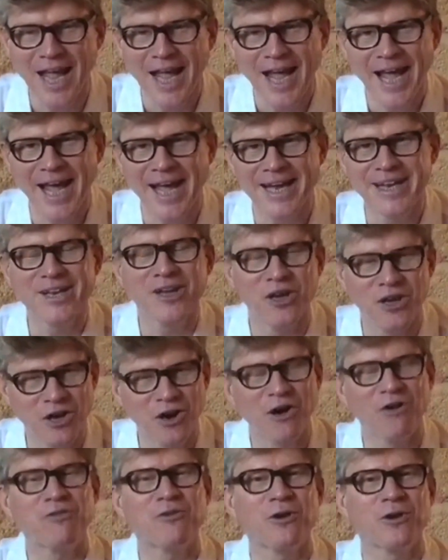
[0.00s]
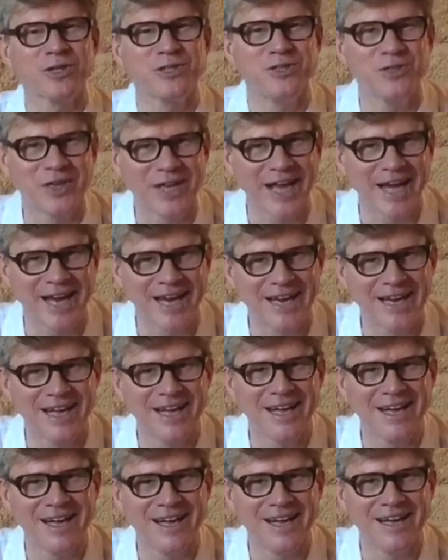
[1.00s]
And of course, you can
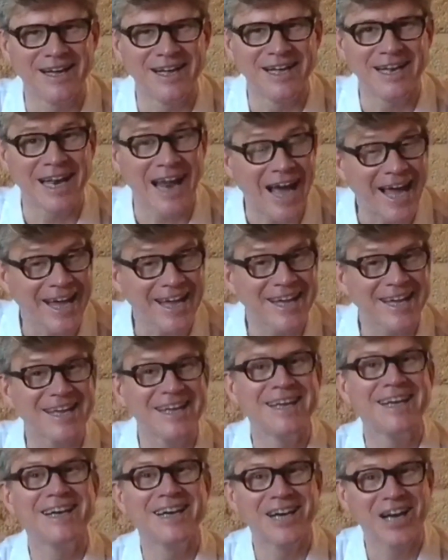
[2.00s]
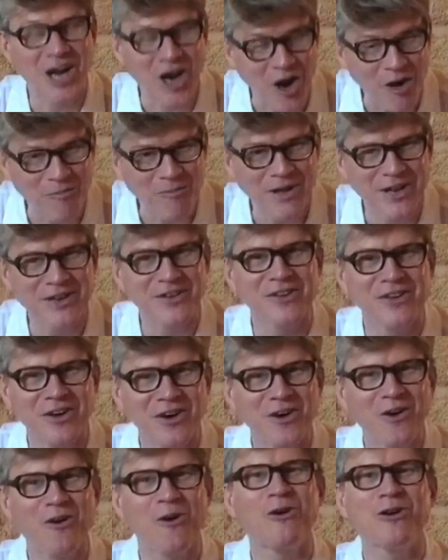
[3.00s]
like, comment,
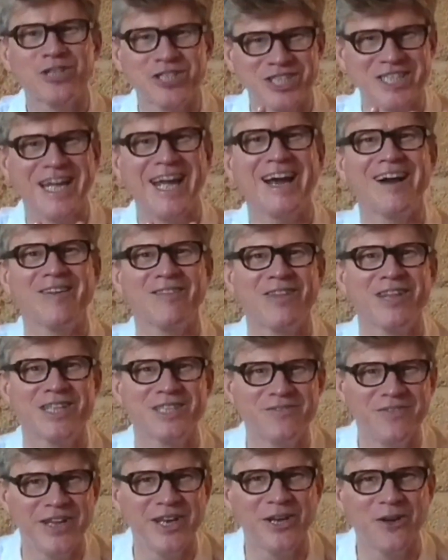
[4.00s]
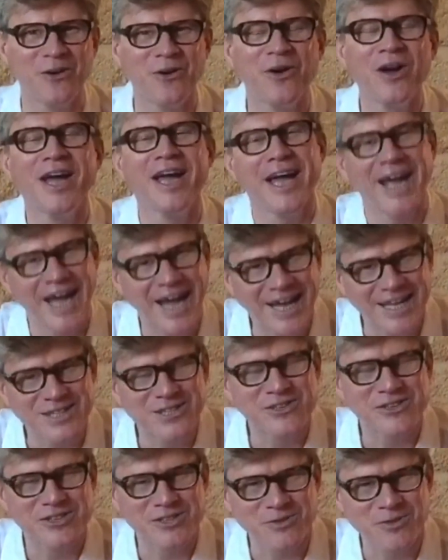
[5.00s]
or share this video and
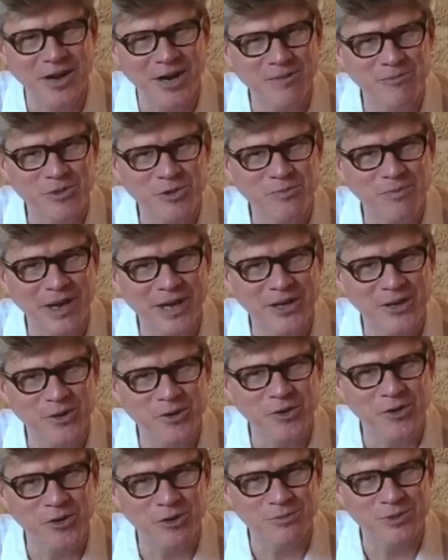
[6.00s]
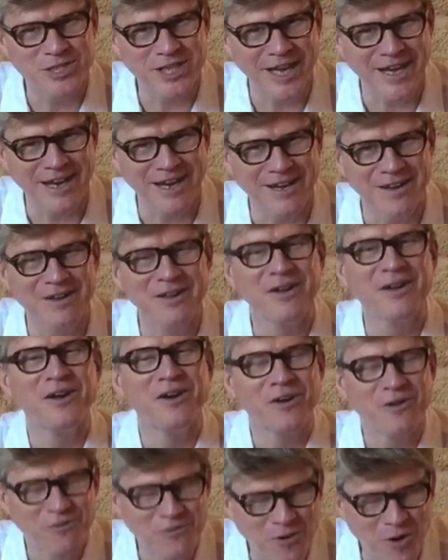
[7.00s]
subscribe to my YouTube channel
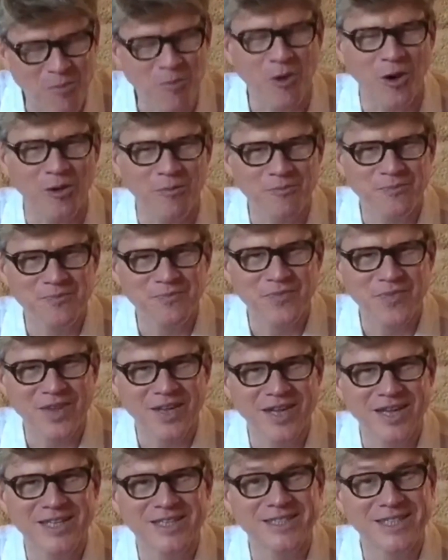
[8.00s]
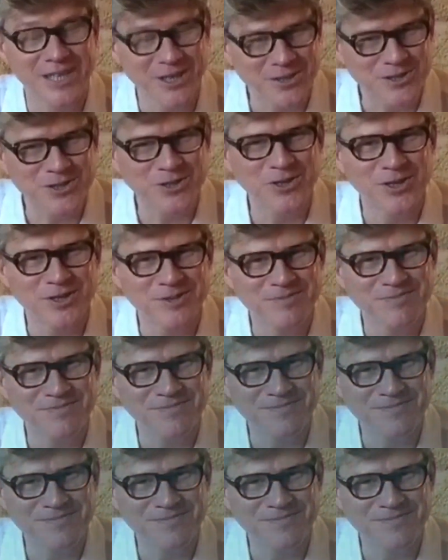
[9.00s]
for more. See you soon.